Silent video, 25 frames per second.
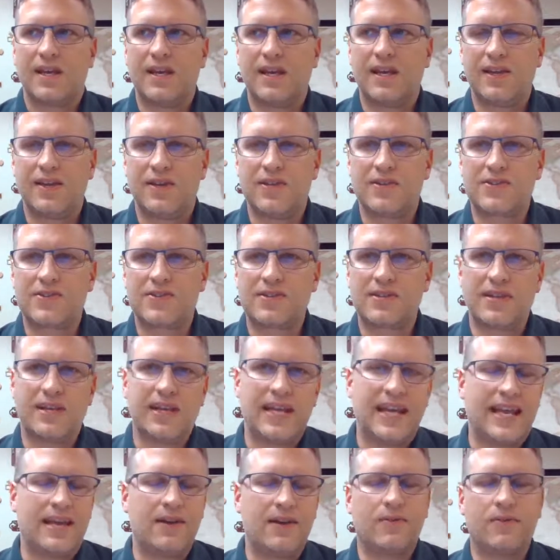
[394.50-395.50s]
is
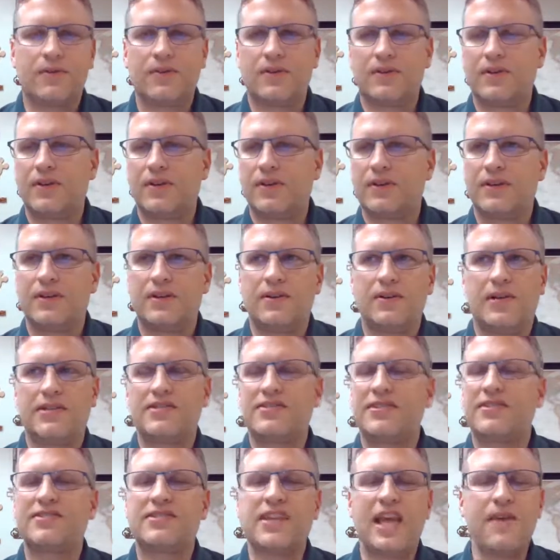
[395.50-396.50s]

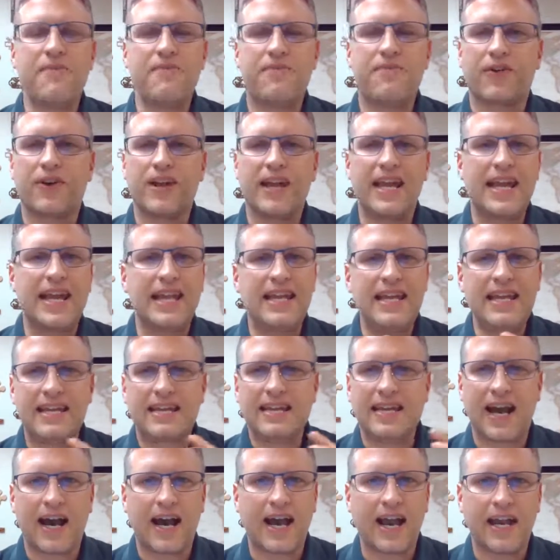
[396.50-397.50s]
is the same for any
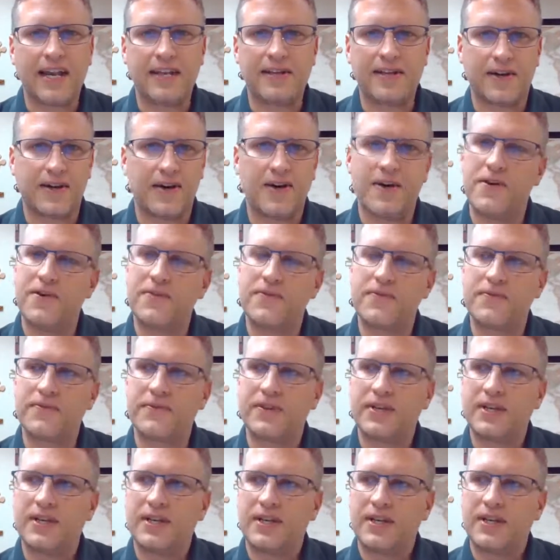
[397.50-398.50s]
kind of